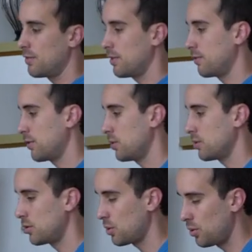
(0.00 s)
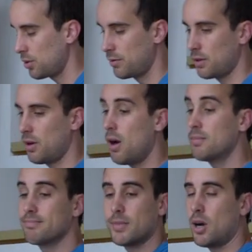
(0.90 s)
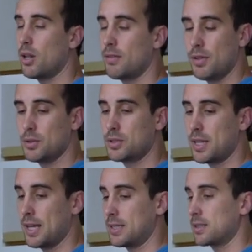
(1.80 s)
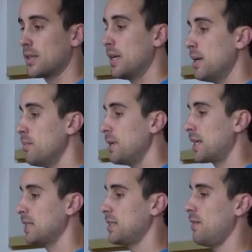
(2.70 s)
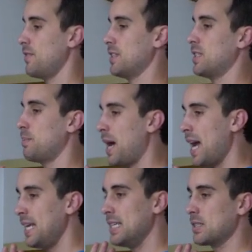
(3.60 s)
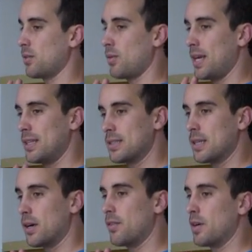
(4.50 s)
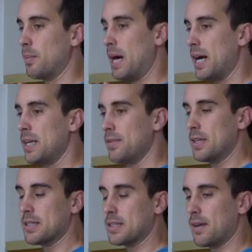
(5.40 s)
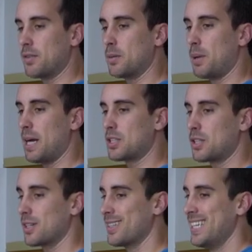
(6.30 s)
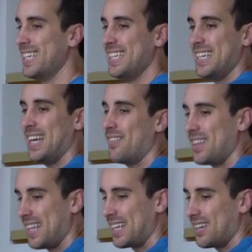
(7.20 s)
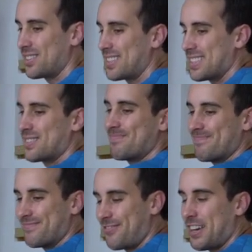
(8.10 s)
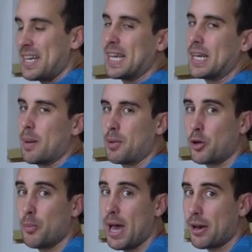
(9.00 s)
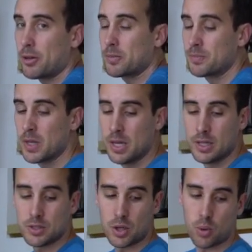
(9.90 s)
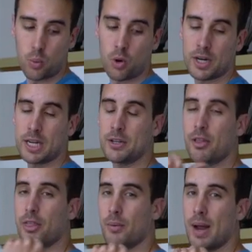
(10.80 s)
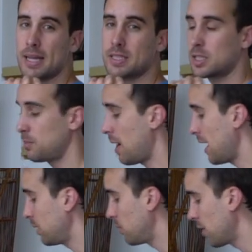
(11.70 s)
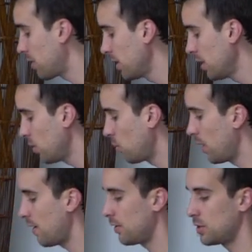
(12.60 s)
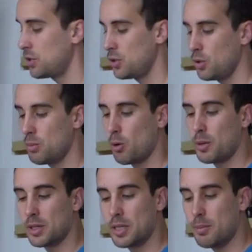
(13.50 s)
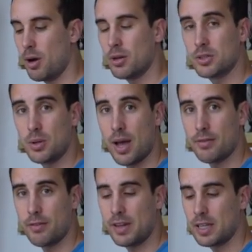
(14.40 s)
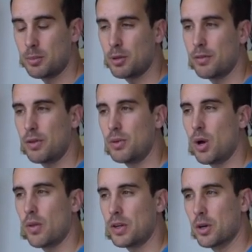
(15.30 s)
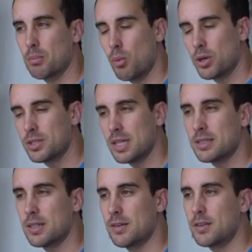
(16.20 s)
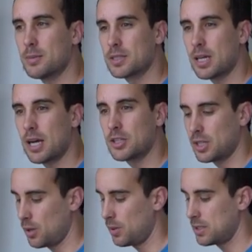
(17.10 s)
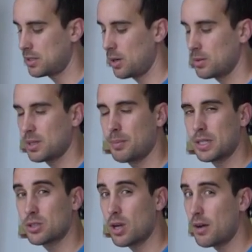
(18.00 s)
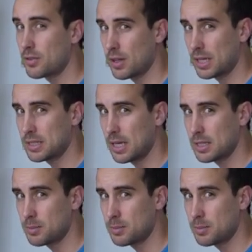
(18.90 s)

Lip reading: for frozen shoulder, for all of those things, because if the spine isn't right, the center of your body, if it doesn't have good posture, everything else is fighting an uphill battle. So work on your thoracic spine with whatever two mobility balls you have available. If you know that you're more sensitive to massage, you're gonna wanna start with something softer like a tennis